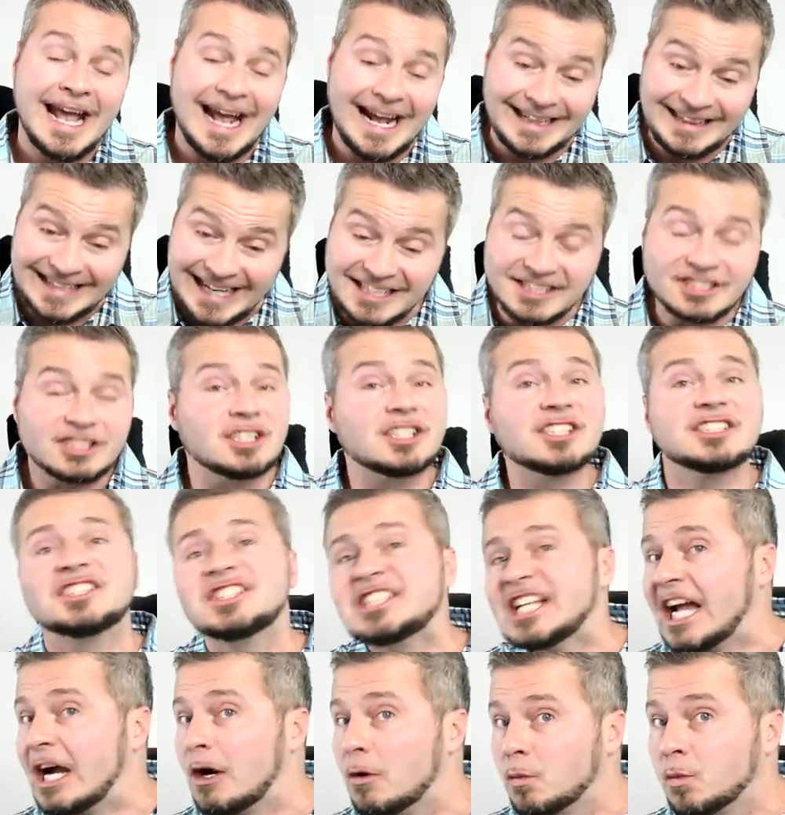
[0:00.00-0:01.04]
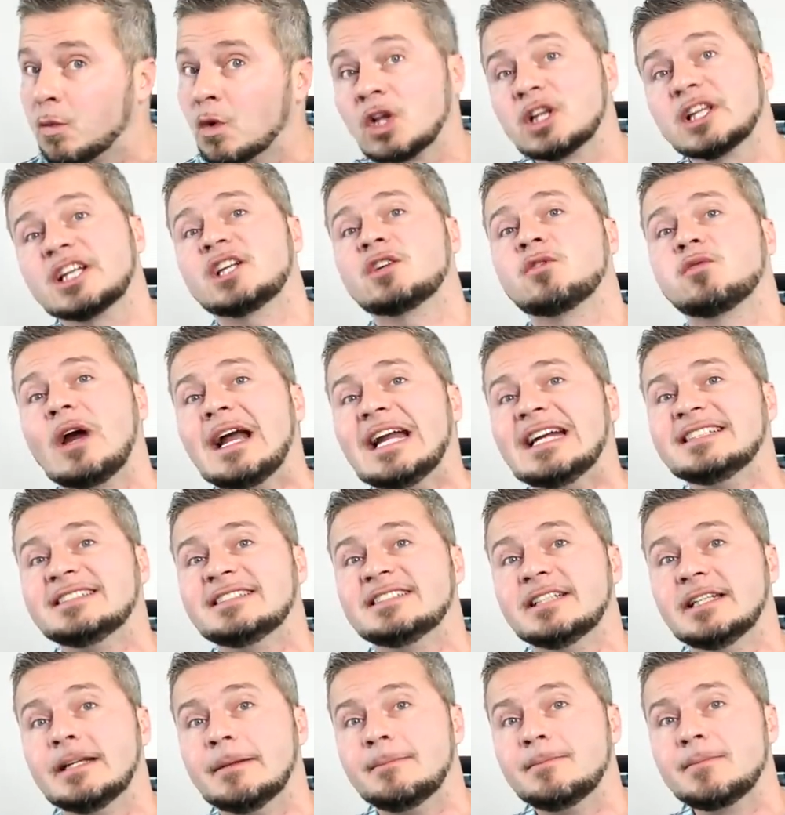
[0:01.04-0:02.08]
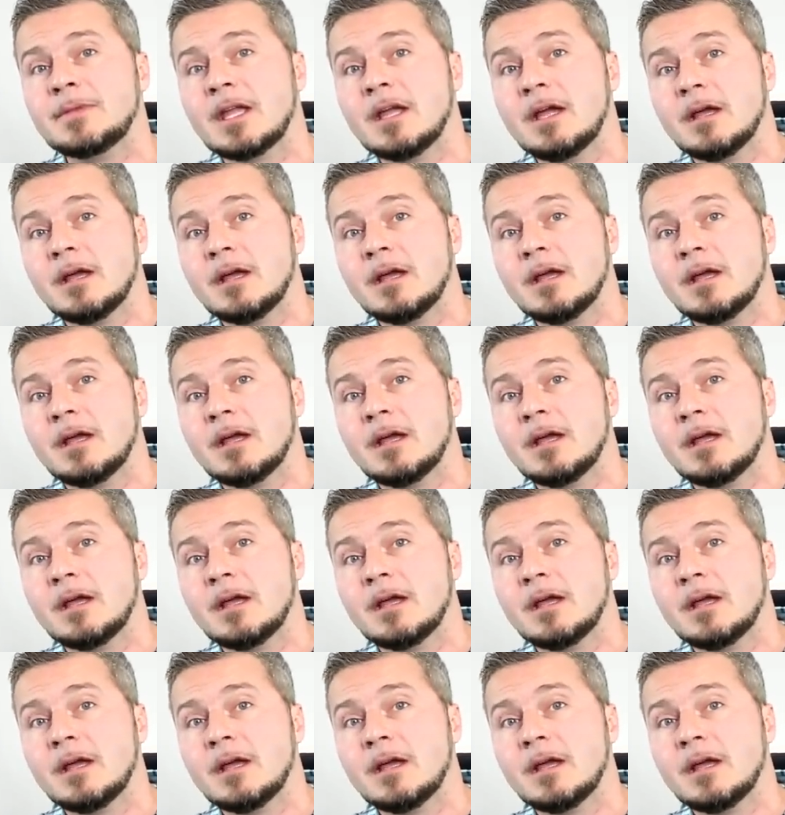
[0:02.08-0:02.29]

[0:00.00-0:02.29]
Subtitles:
And that's gonna sound really crazy